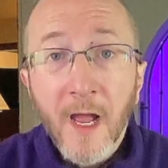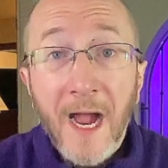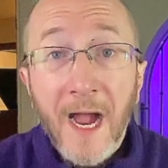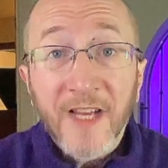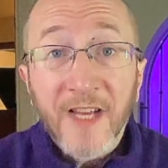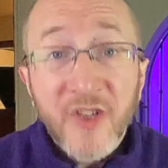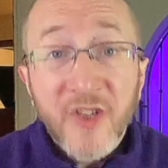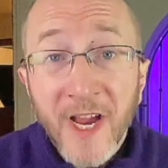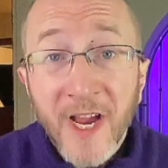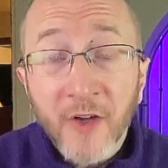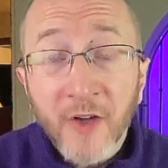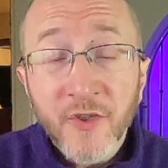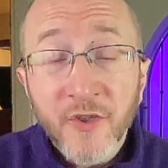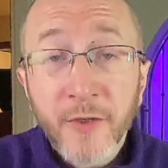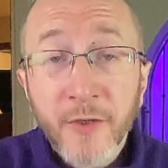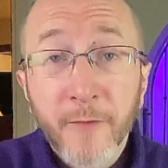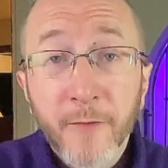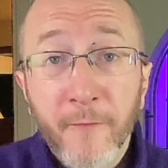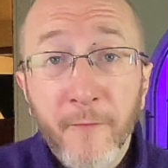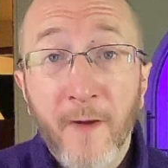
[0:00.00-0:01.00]
I challenge
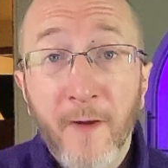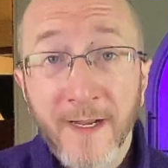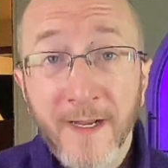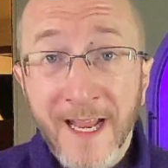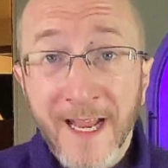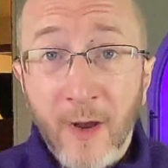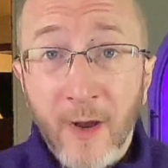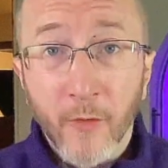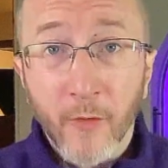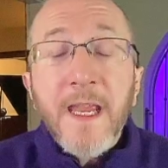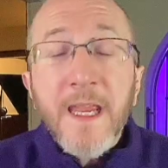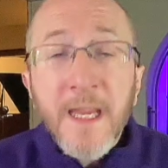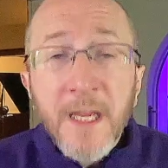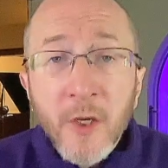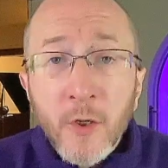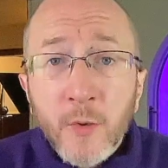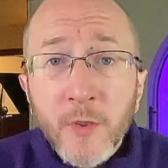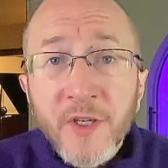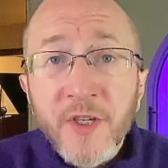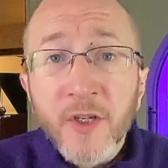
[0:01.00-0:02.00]
you to find out.
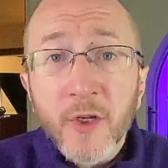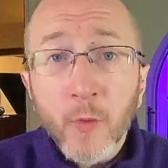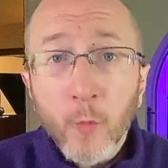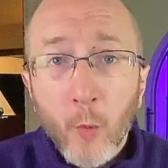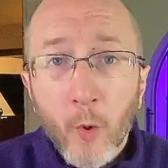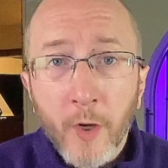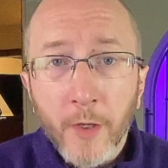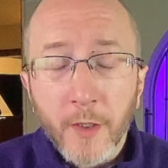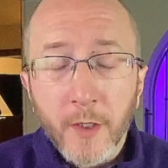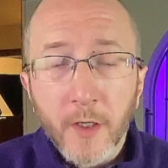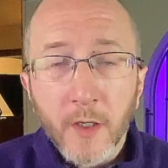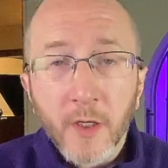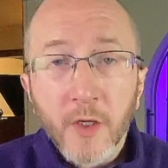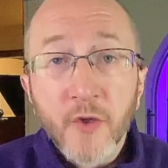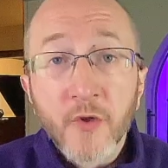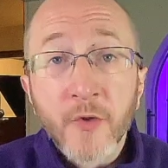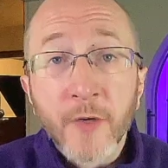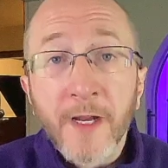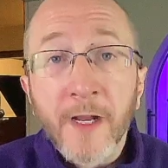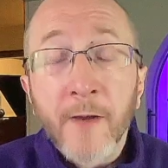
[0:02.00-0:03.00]
Increase your water.
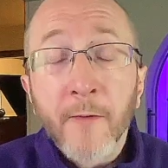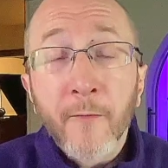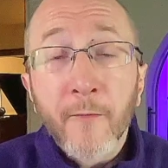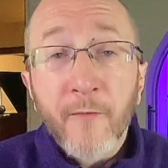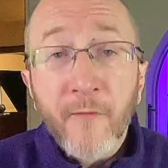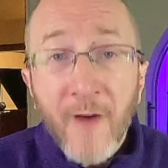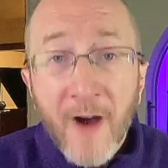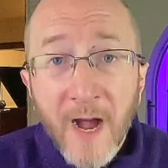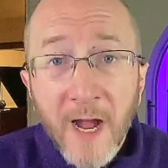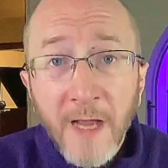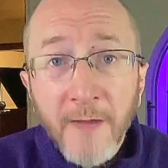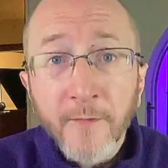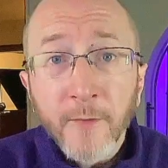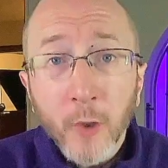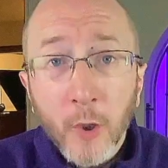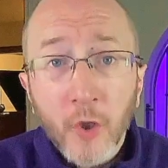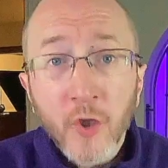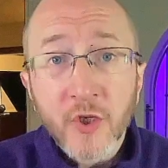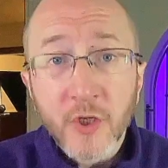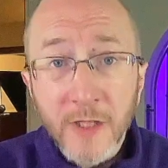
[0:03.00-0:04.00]
Drink 5
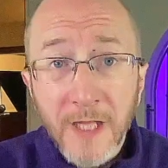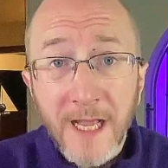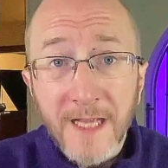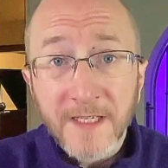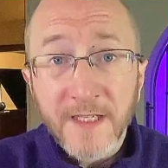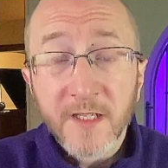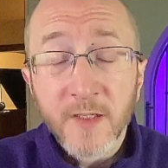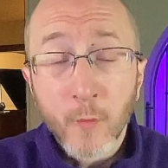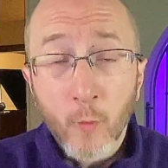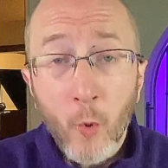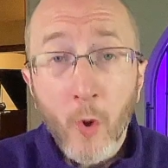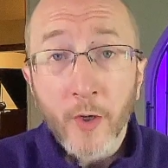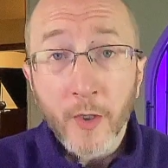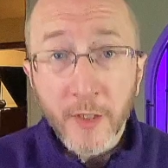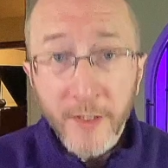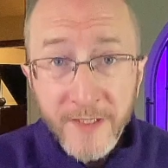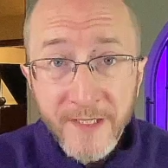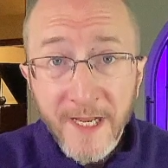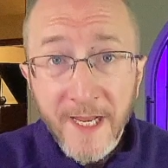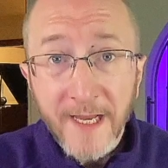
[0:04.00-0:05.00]
large glasses of water
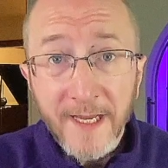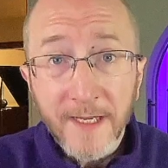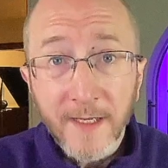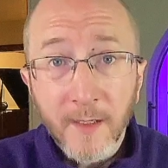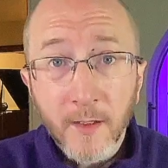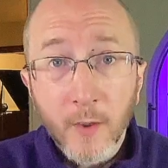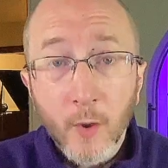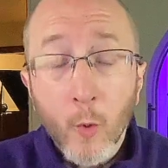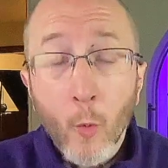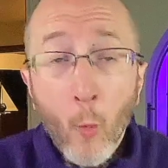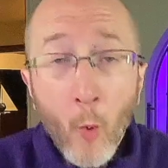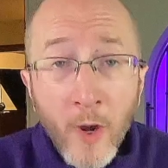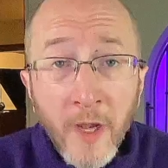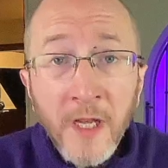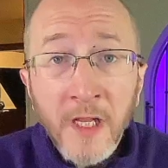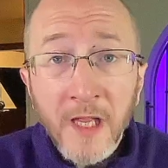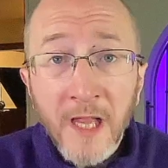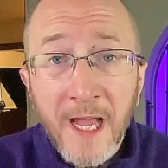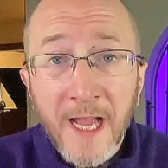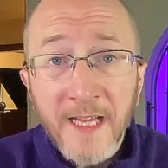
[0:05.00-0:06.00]
a day. 1
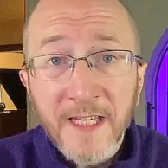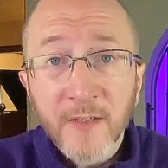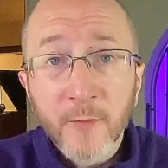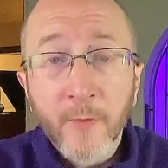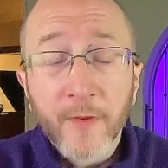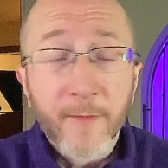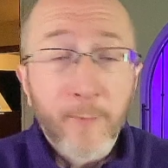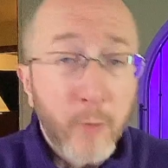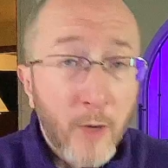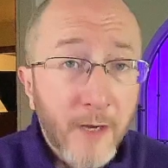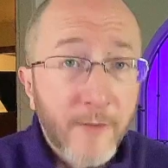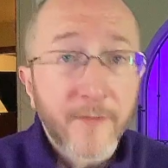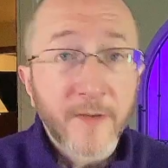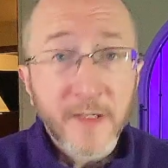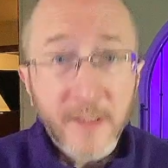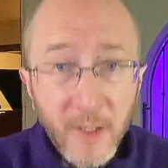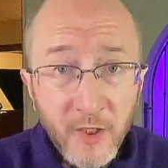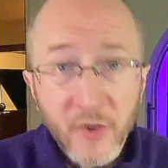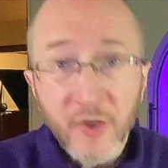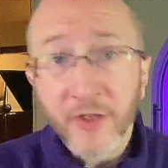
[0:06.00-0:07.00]
glass with
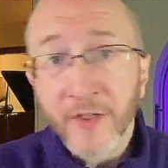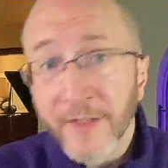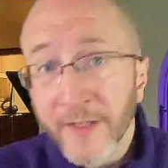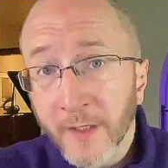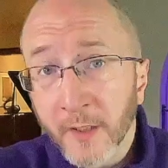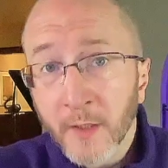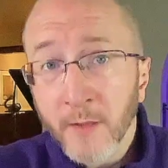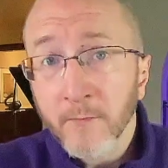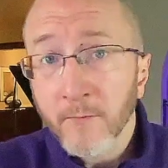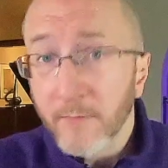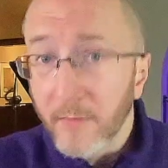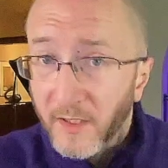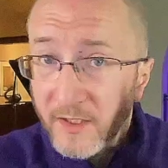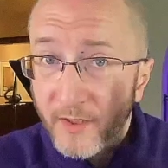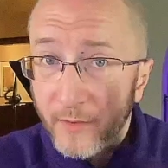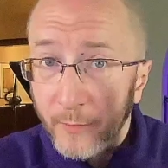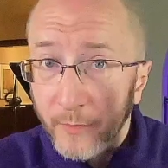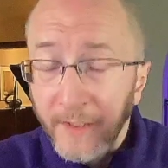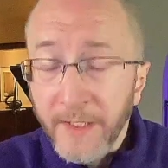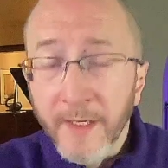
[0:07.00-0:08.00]
breakfast, lunch, and dinner. That's
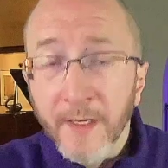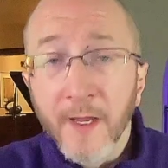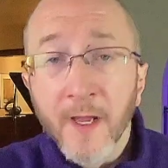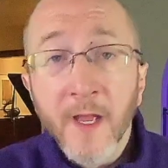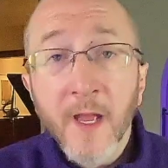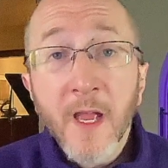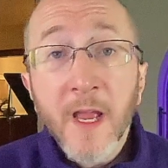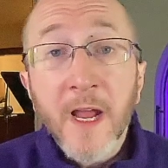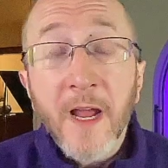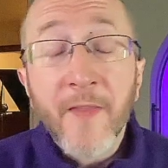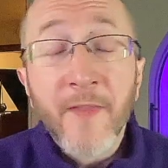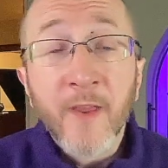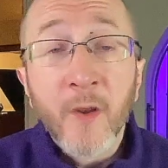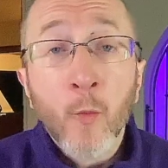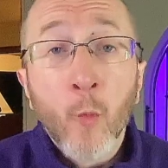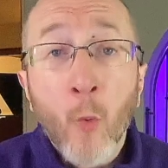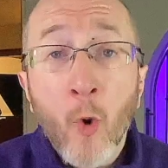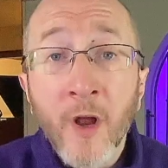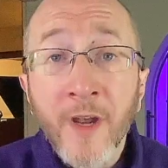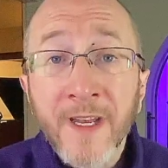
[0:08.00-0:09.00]
3. And
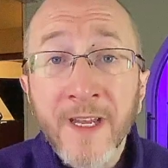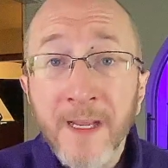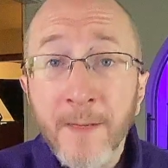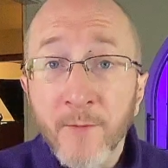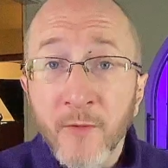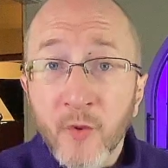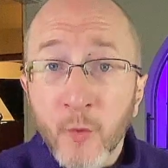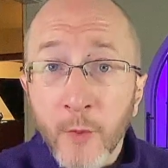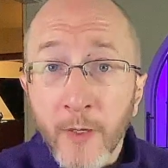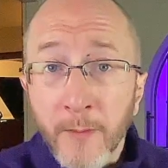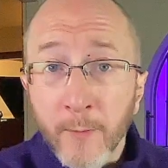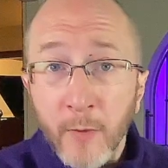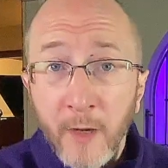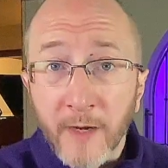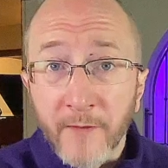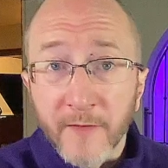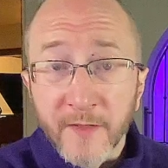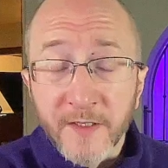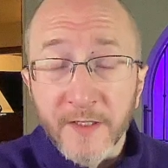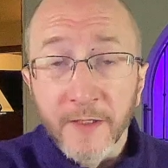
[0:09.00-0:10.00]
then 1 in between
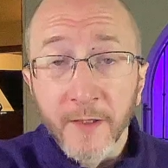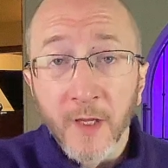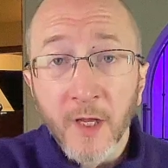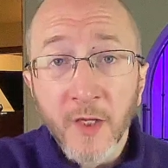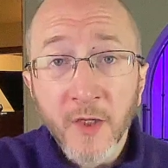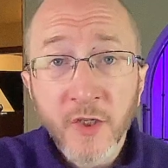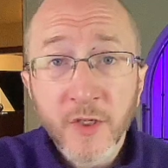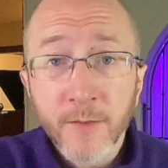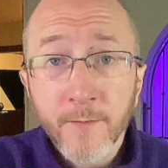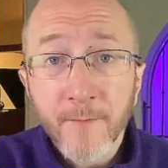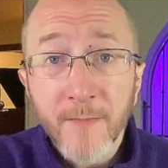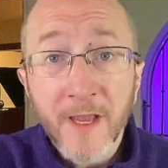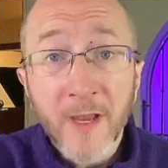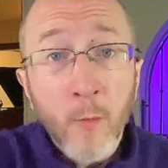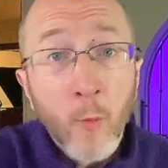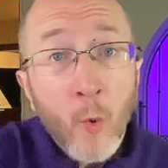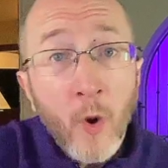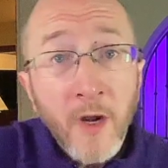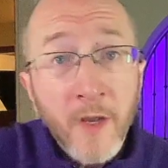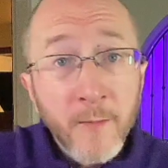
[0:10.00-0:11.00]
breakfast and lunch,
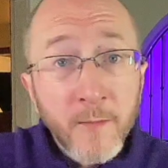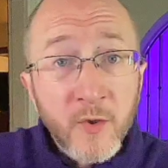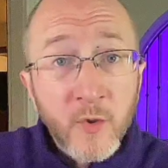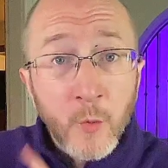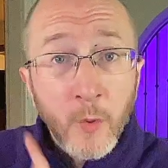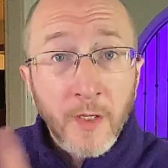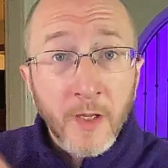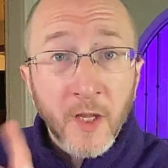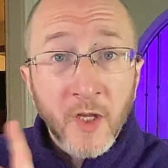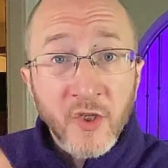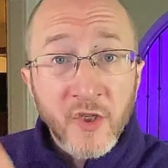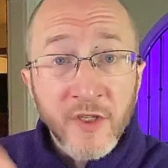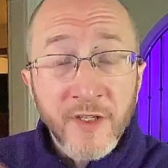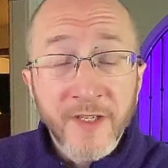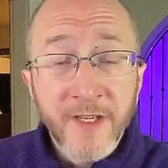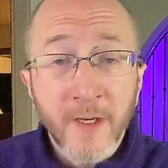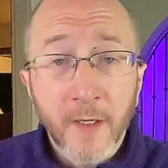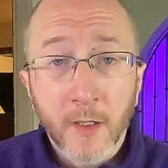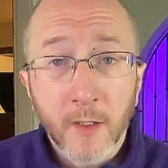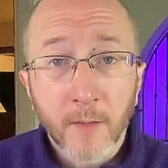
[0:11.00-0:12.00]
and 1 in between lunch and
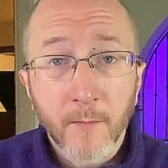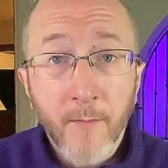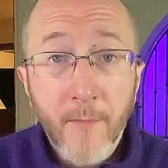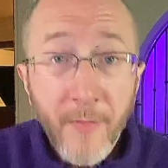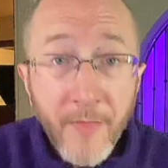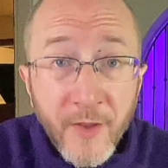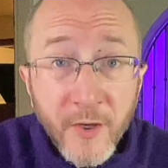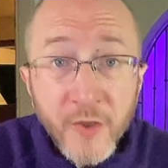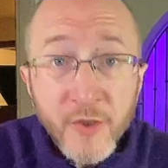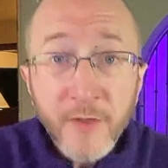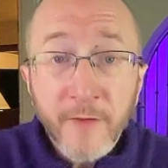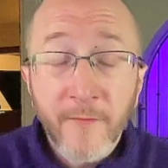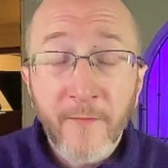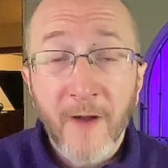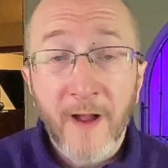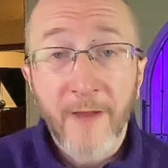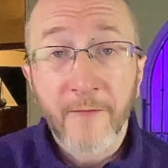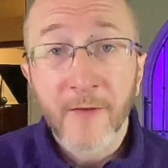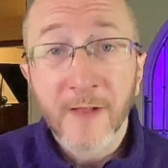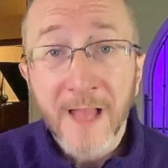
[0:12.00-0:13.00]
dinner. There's your
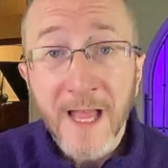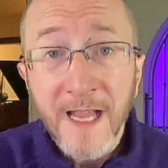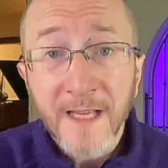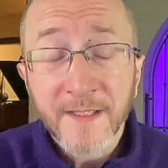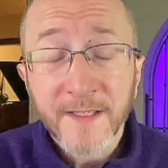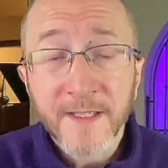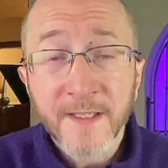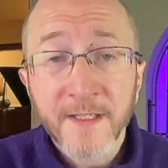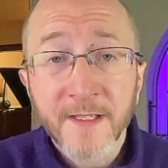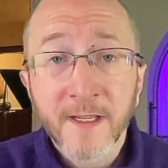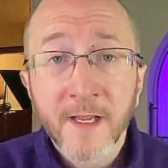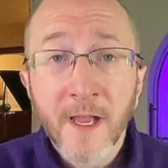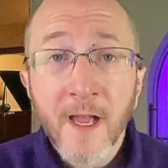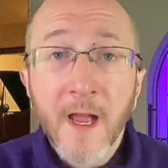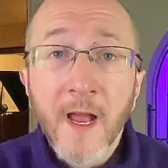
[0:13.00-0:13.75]
5 glasses.